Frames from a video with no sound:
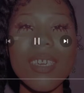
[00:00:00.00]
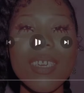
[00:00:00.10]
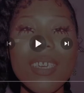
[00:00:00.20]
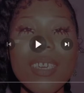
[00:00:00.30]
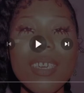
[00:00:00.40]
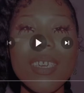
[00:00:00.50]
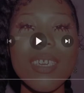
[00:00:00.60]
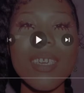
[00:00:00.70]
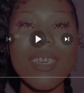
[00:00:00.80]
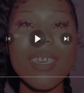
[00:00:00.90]

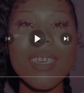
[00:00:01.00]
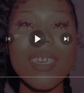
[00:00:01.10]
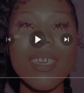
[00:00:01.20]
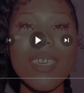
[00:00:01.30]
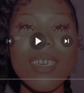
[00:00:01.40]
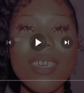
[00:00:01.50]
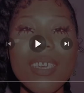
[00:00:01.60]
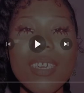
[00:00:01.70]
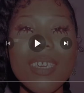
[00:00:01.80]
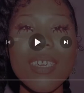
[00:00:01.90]

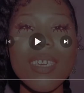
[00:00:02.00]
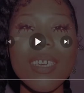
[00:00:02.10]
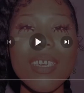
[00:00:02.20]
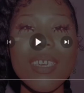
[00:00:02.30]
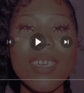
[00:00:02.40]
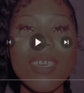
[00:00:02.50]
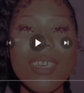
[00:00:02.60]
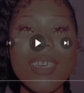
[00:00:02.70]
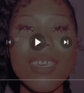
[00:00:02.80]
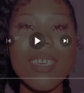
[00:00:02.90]

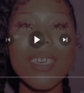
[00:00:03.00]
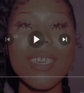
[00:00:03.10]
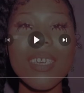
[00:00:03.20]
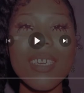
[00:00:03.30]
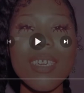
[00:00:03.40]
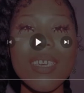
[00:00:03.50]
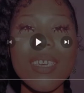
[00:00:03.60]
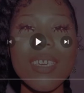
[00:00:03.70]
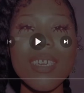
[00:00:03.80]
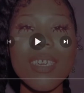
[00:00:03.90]

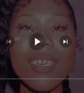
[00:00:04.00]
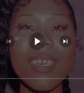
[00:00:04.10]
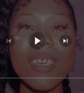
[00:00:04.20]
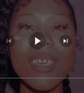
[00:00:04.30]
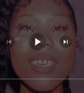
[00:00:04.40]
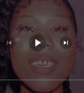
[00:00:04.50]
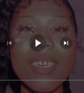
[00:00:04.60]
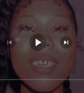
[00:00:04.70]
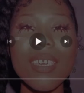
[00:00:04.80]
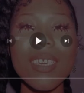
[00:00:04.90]

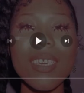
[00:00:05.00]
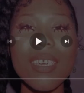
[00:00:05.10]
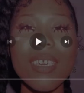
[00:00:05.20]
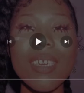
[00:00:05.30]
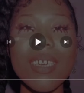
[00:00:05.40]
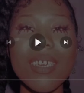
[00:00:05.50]
[no speech]